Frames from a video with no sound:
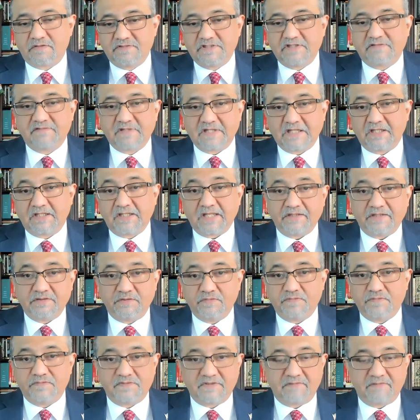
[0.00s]
They sell
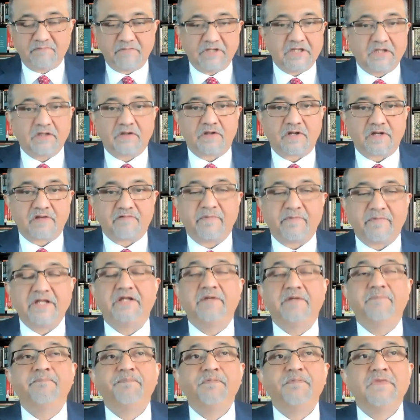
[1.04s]
laddus and make a lot of money.